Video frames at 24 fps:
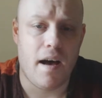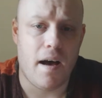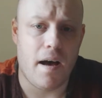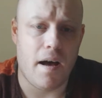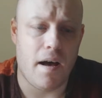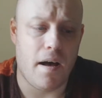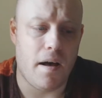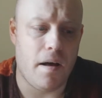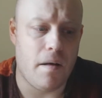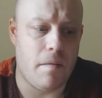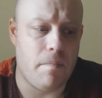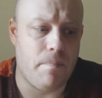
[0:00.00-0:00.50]

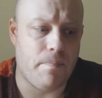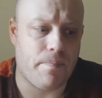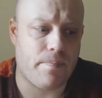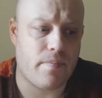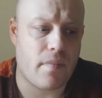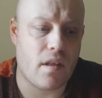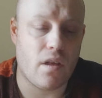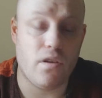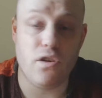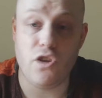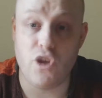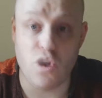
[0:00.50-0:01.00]

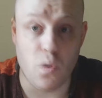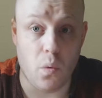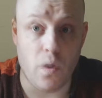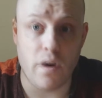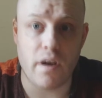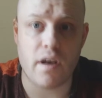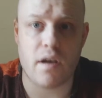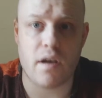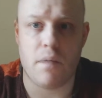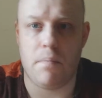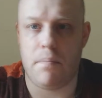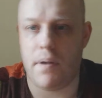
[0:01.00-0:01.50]
do you
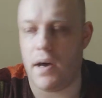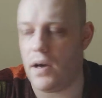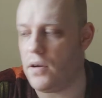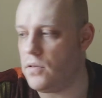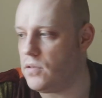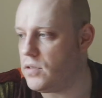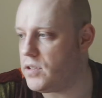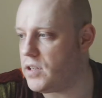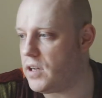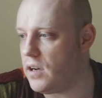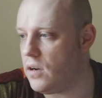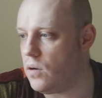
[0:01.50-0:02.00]
want a
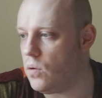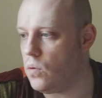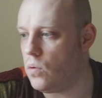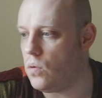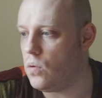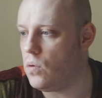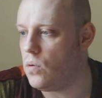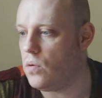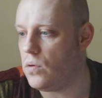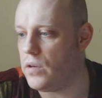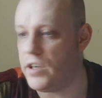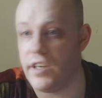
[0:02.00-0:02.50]
composer,
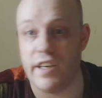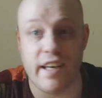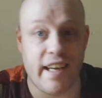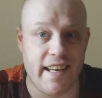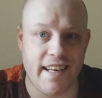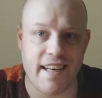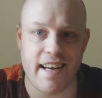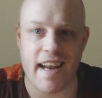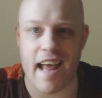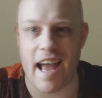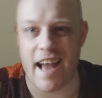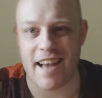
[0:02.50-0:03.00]
or do you
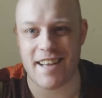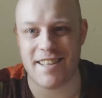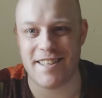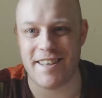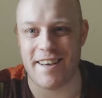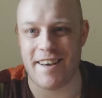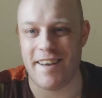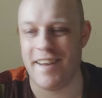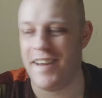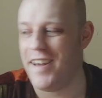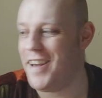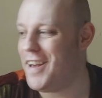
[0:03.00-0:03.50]
need an
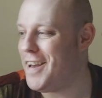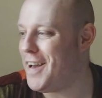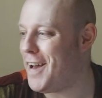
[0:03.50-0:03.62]
actor?